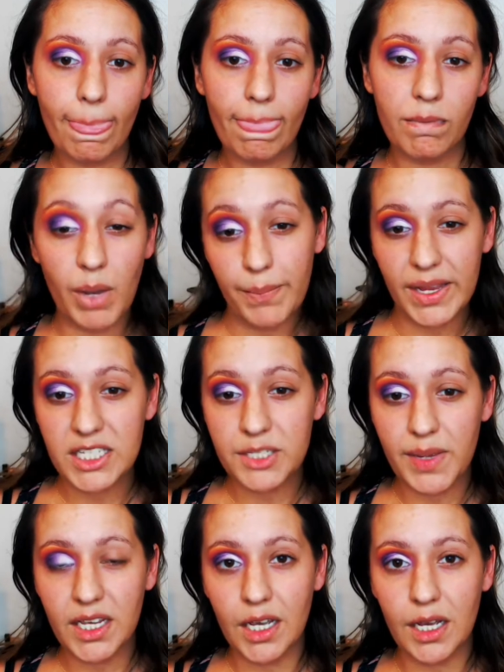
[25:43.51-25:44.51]
my base
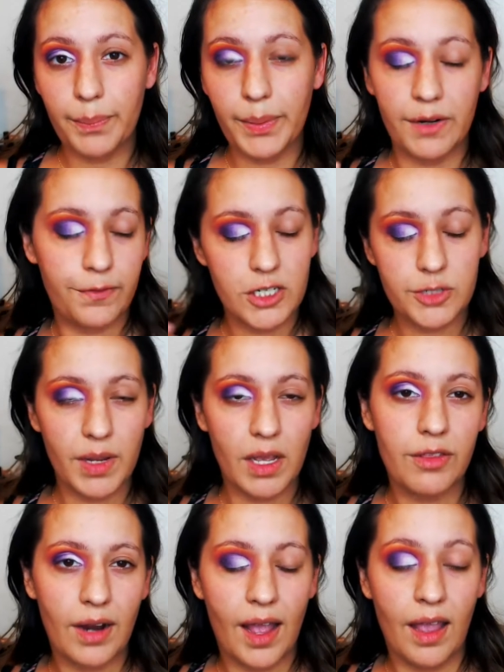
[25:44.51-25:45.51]
makeup and finish my
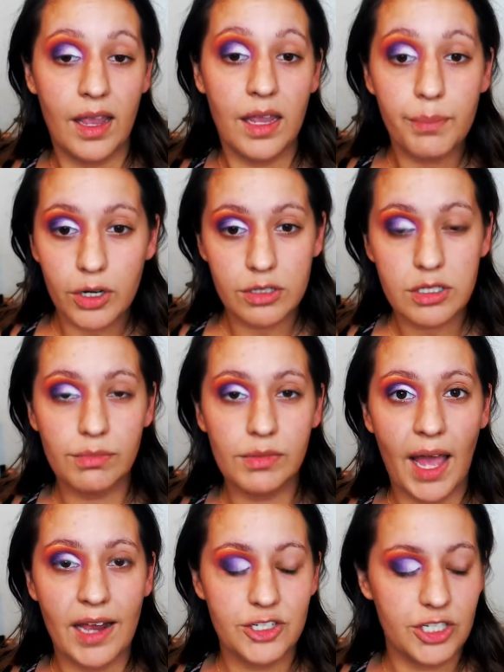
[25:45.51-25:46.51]
other eye and put on some
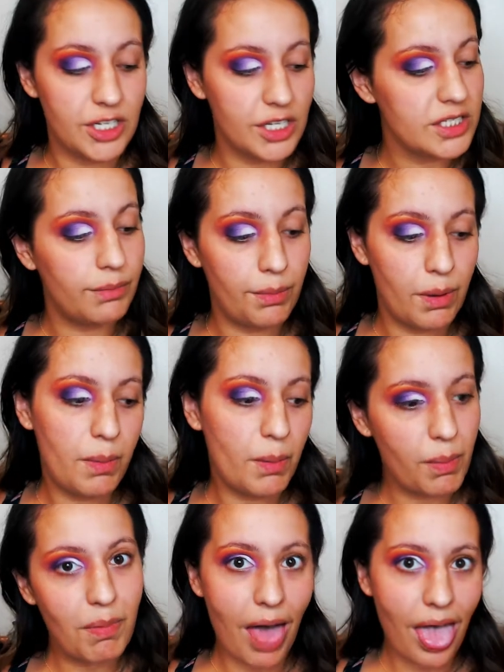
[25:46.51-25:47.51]
lashes and blah blah blah blah
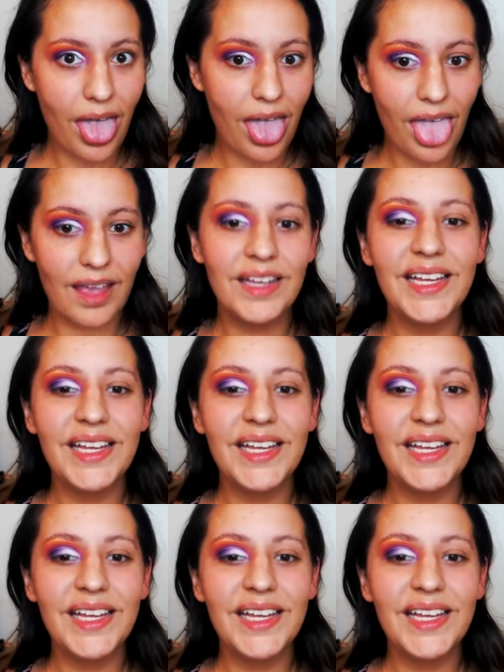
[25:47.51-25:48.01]
blah,